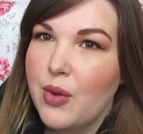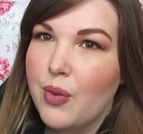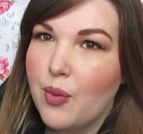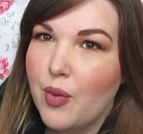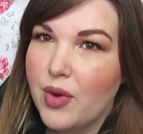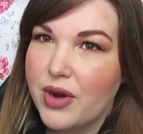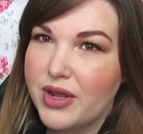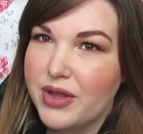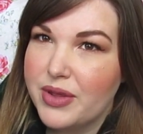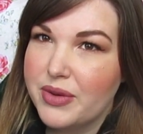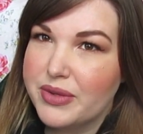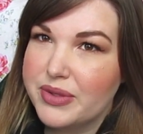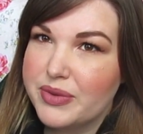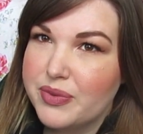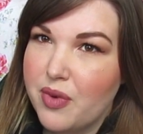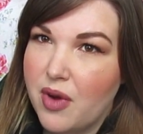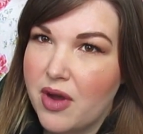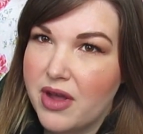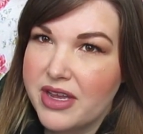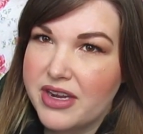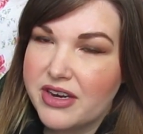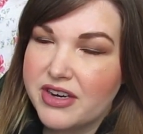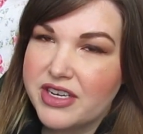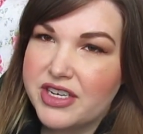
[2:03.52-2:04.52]
one of those
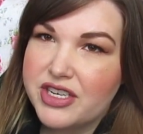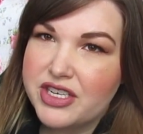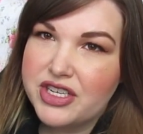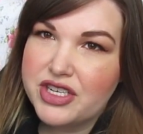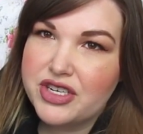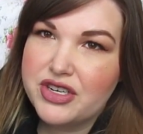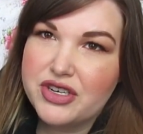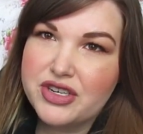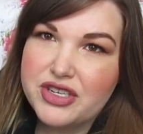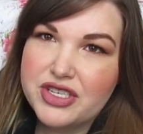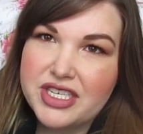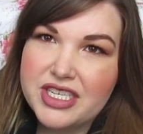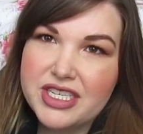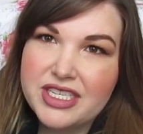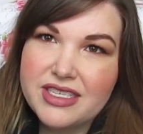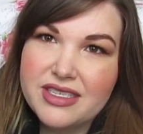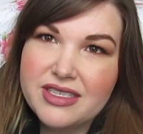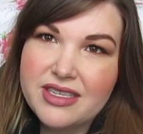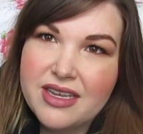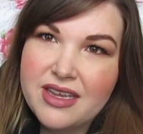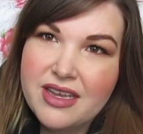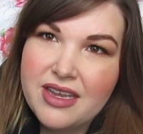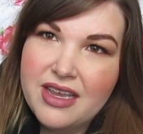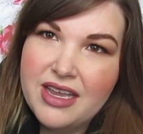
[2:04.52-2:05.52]
wall air conditioners
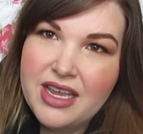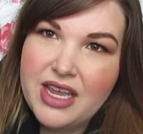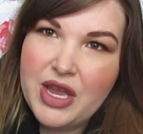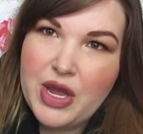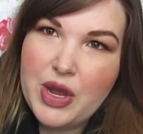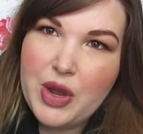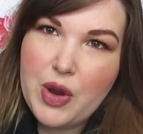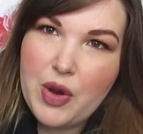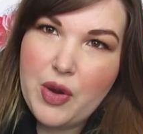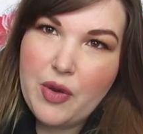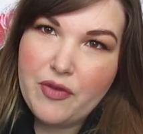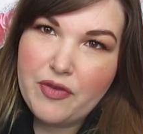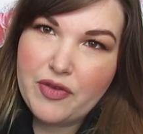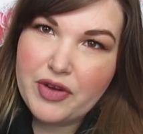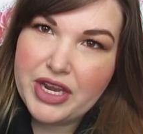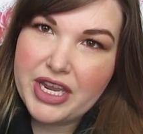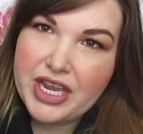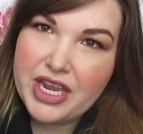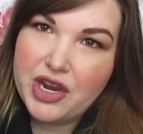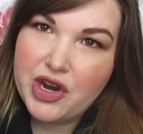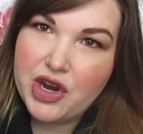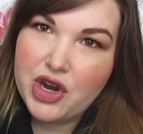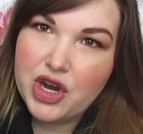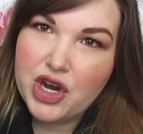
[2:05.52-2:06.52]
is over
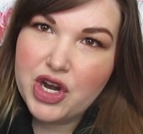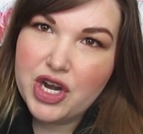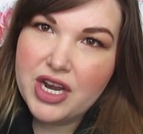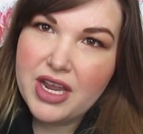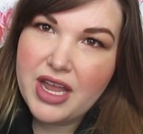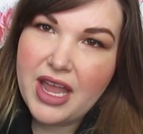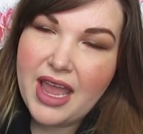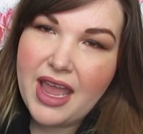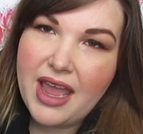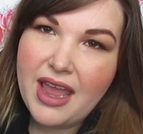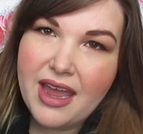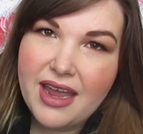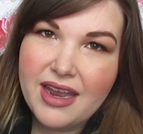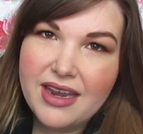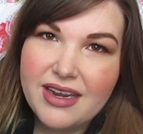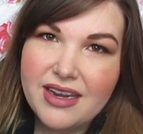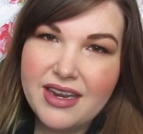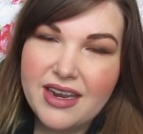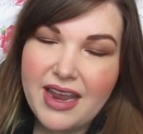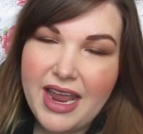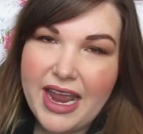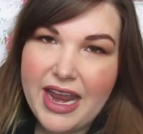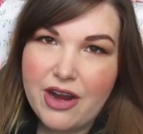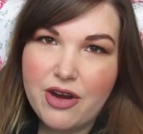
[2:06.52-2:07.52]
here
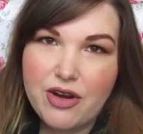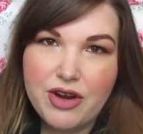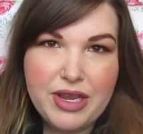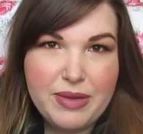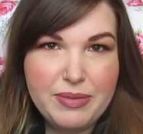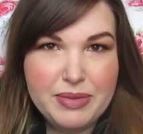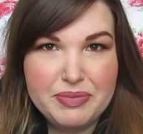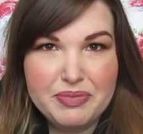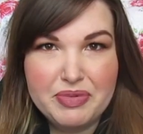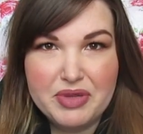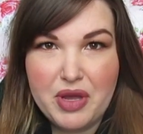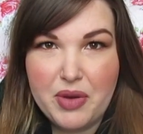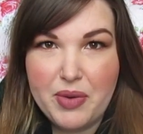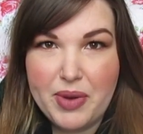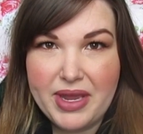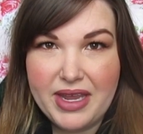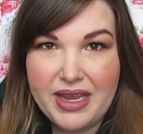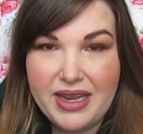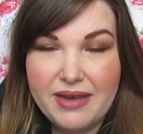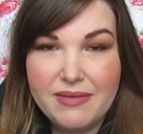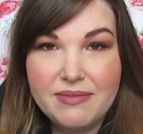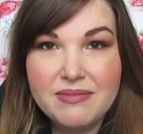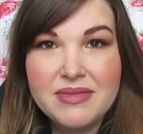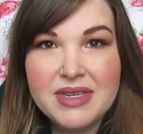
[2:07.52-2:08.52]
and air keeps blowing
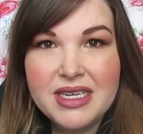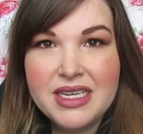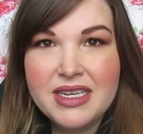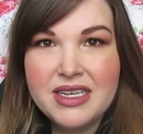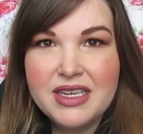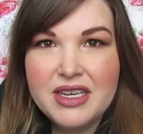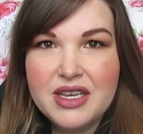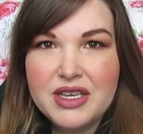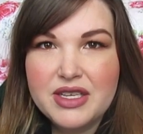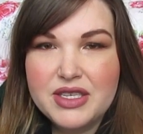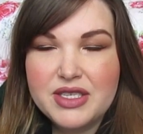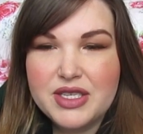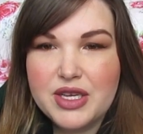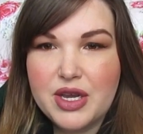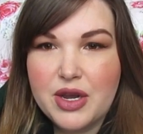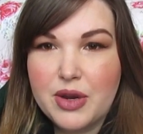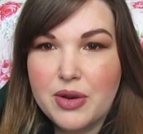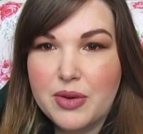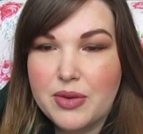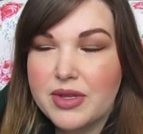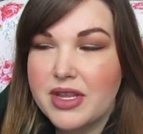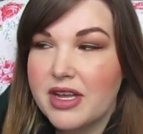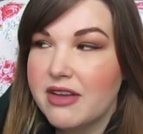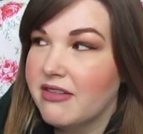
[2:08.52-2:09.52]
in.
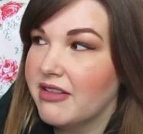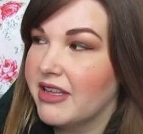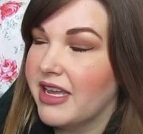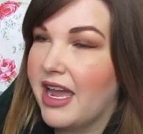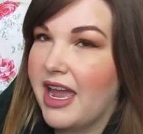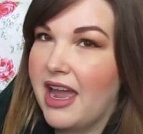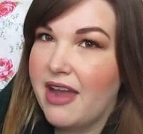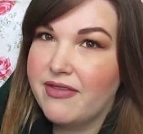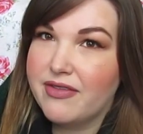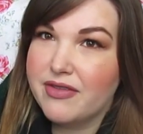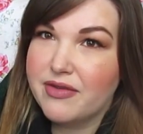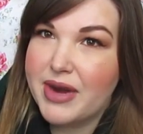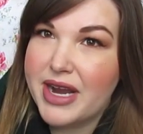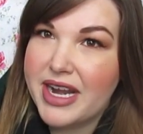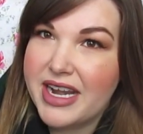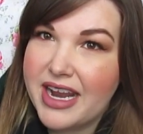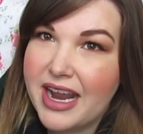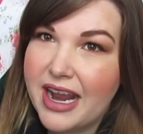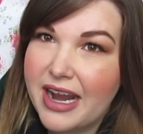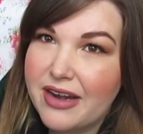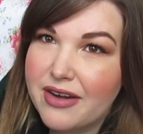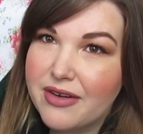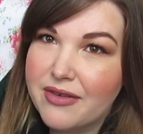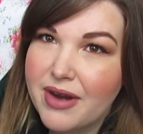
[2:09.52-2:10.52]
So luckily I have a
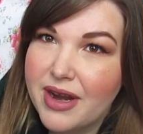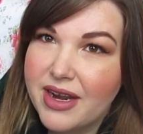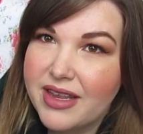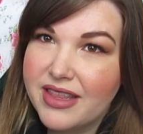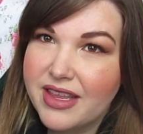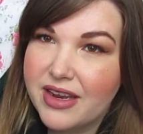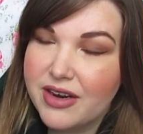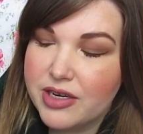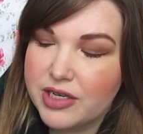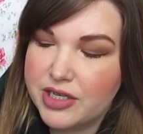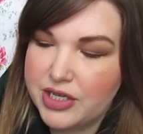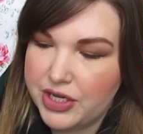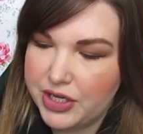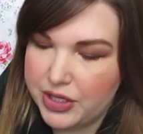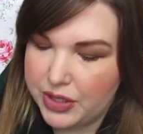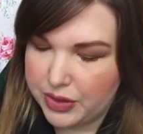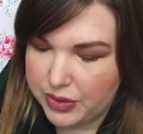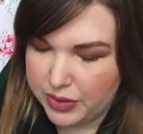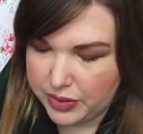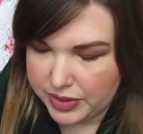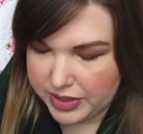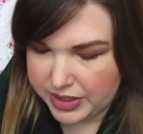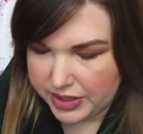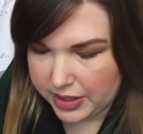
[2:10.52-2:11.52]
radiator right there
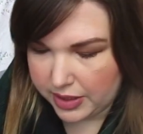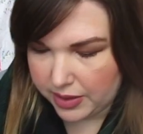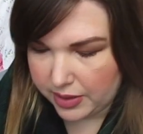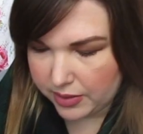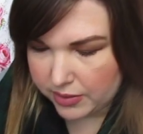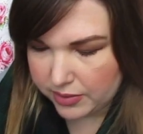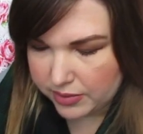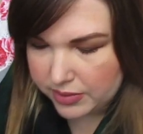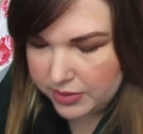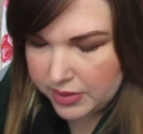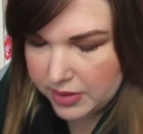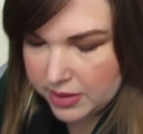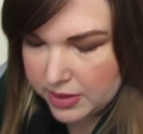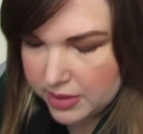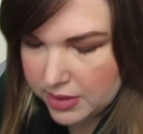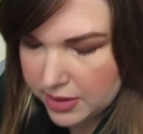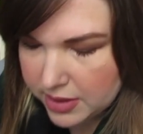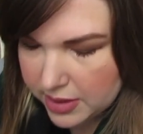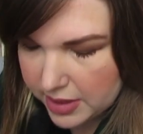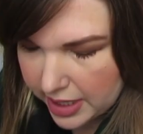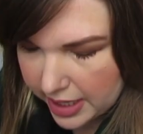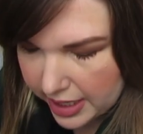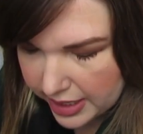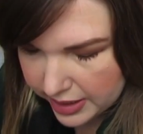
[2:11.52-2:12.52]
too. So
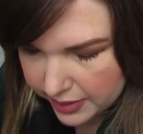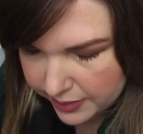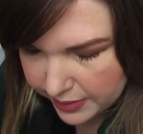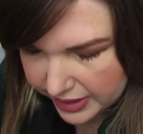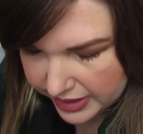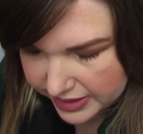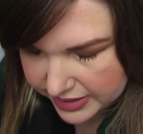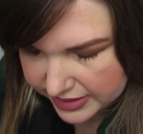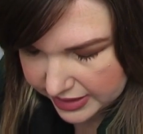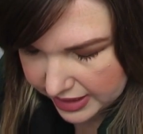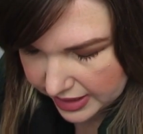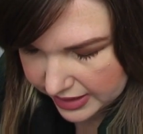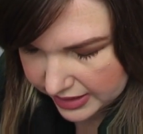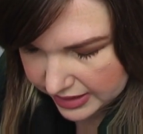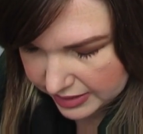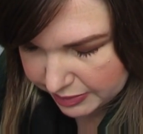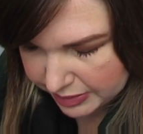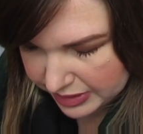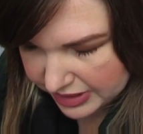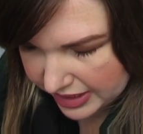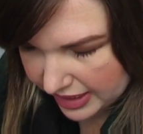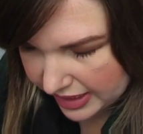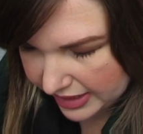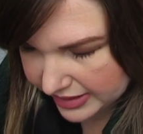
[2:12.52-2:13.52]
anyways, that is
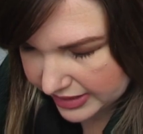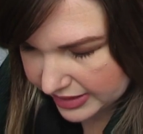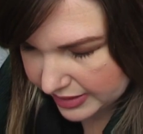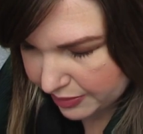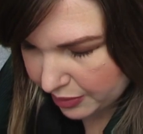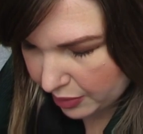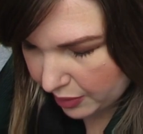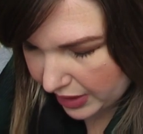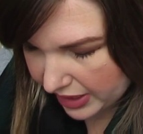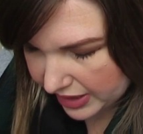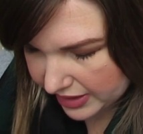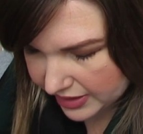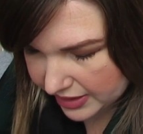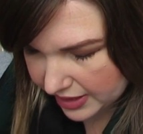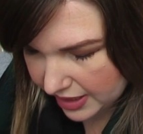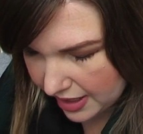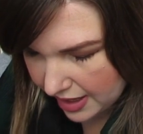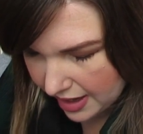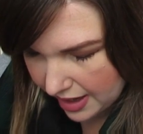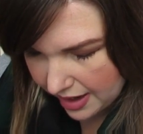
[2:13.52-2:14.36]
besides the point.